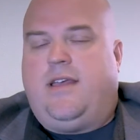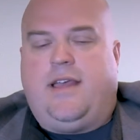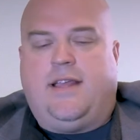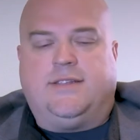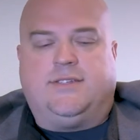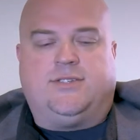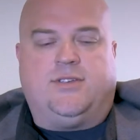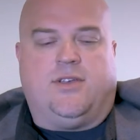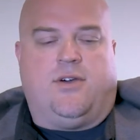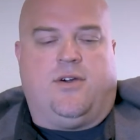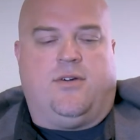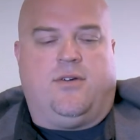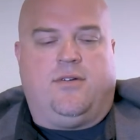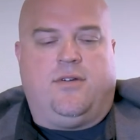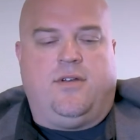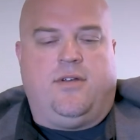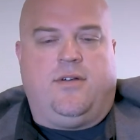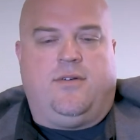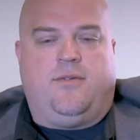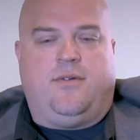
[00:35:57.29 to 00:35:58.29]
And
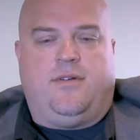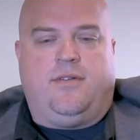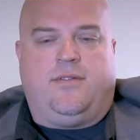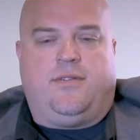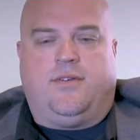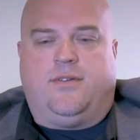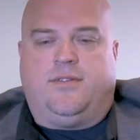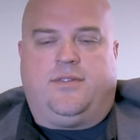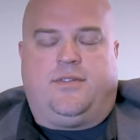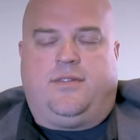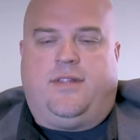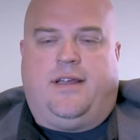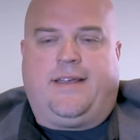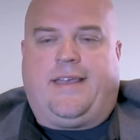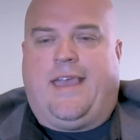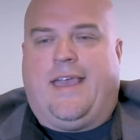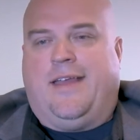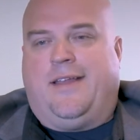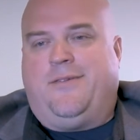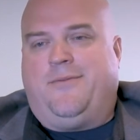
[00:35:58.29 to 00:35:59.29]
so, though,
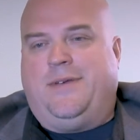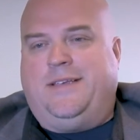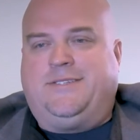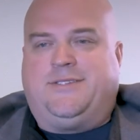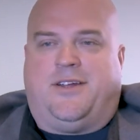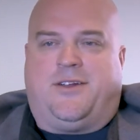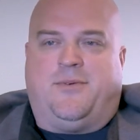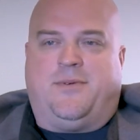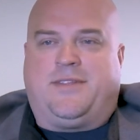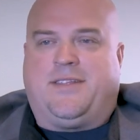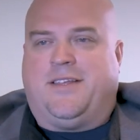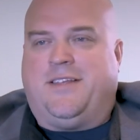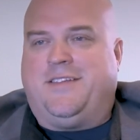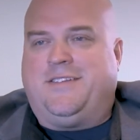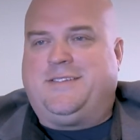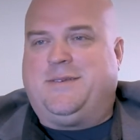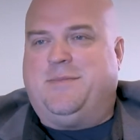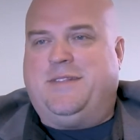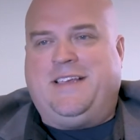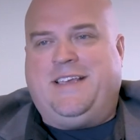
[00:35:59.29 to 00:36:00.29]
again, we started with the,
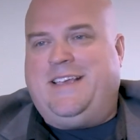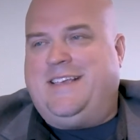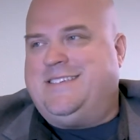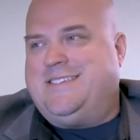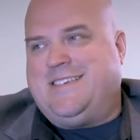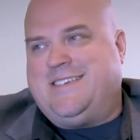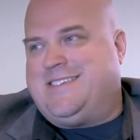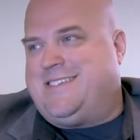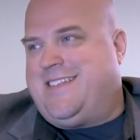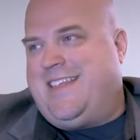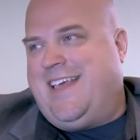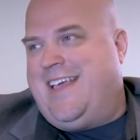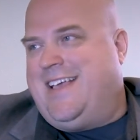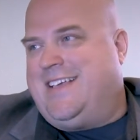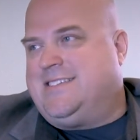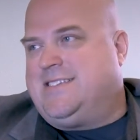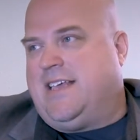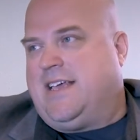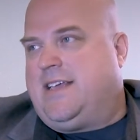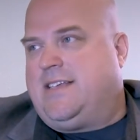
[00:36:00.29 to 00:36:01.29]
some of the easiest
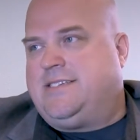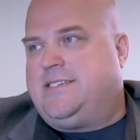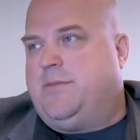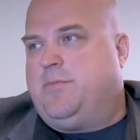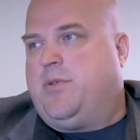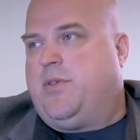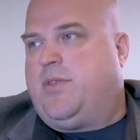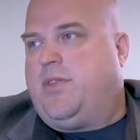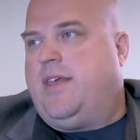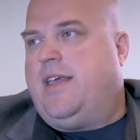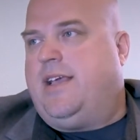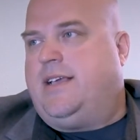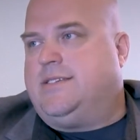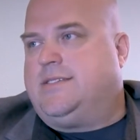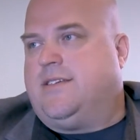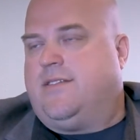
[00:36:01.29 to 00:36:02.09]
things, like simple things